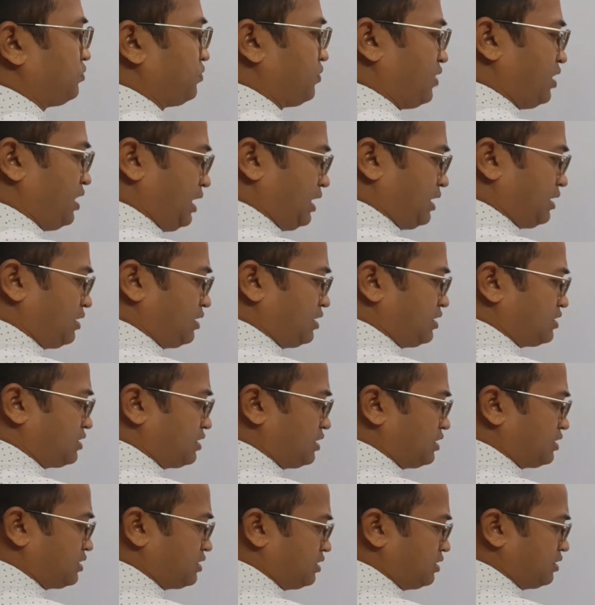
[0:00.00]
and this
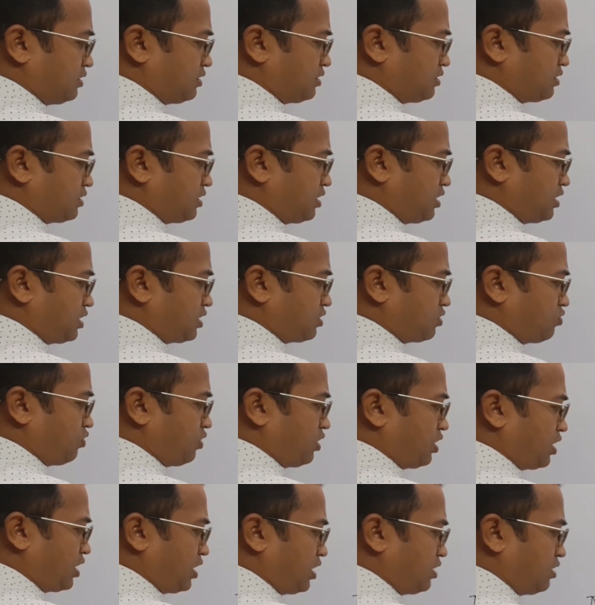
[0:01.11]
is third
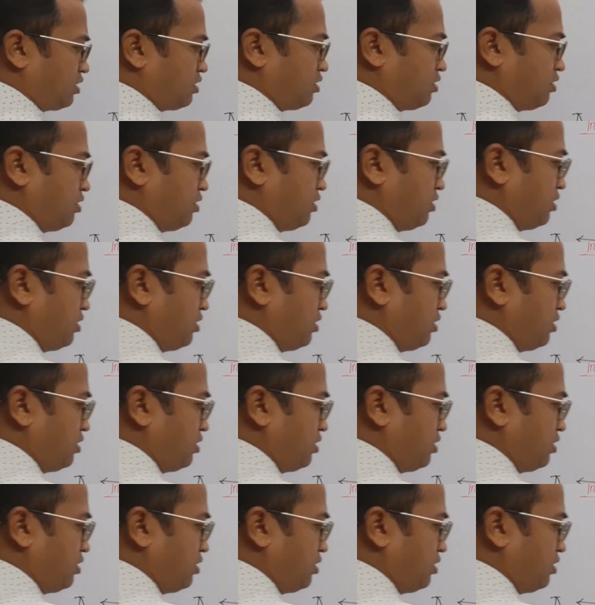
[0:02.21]
quadrant,